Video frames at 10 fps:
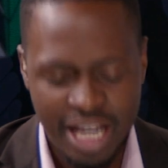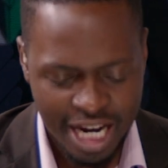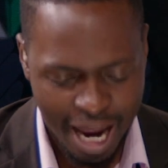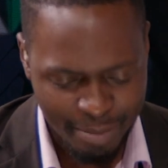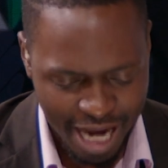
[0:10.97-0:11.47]

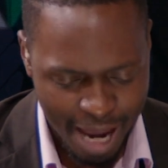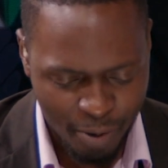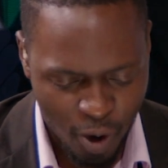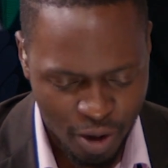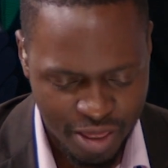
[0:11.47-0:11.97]
Coming up
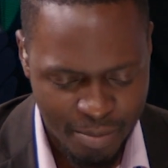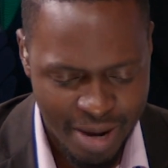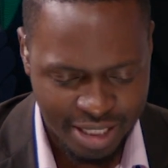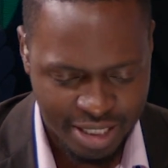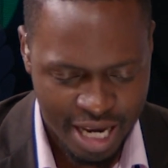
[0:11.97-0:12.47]
on The
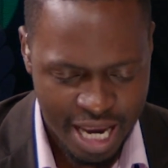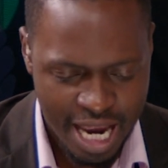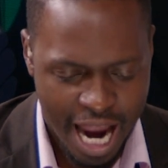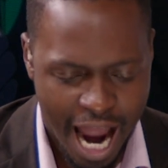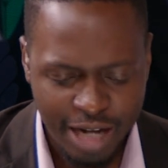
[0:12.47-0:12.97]
Mint,
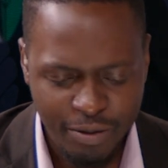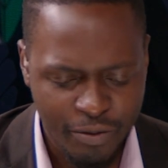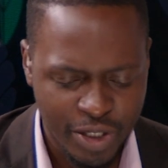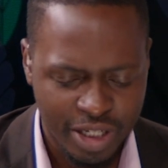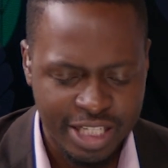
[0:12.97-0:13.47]

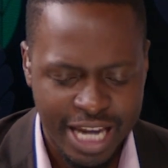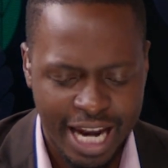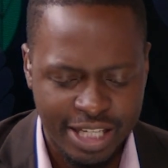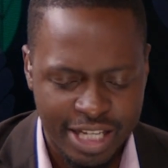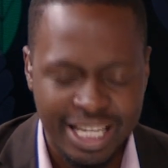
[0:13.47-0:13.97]
artificial
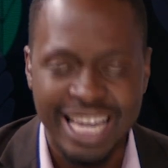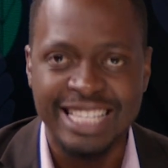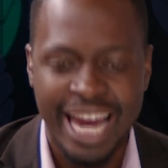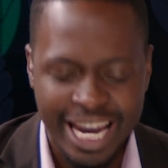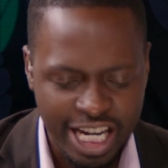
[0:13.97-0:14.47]
intelligence is
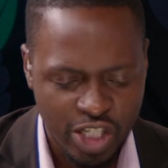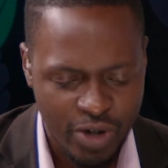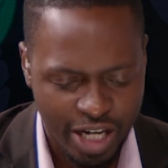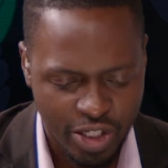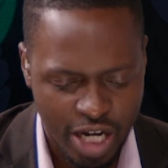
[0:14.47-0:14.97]
gaining
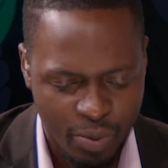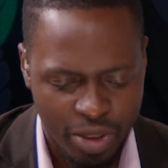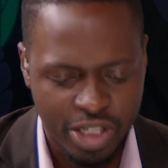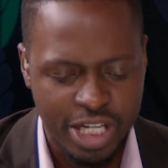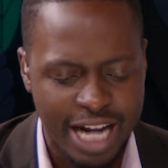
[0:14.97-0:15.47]
traction
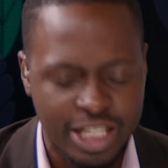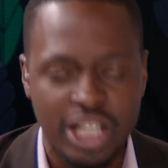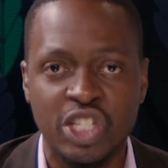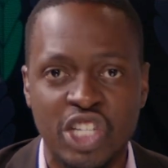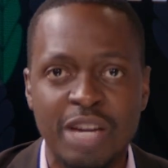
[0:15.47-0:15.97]
with
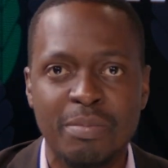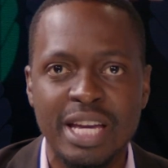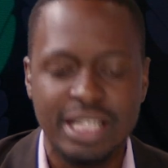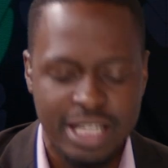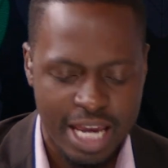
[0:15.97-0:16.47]

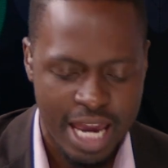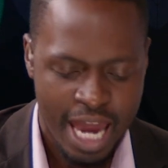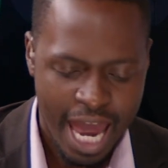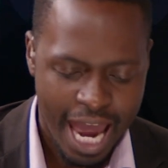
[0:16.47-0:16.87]
ChatGPT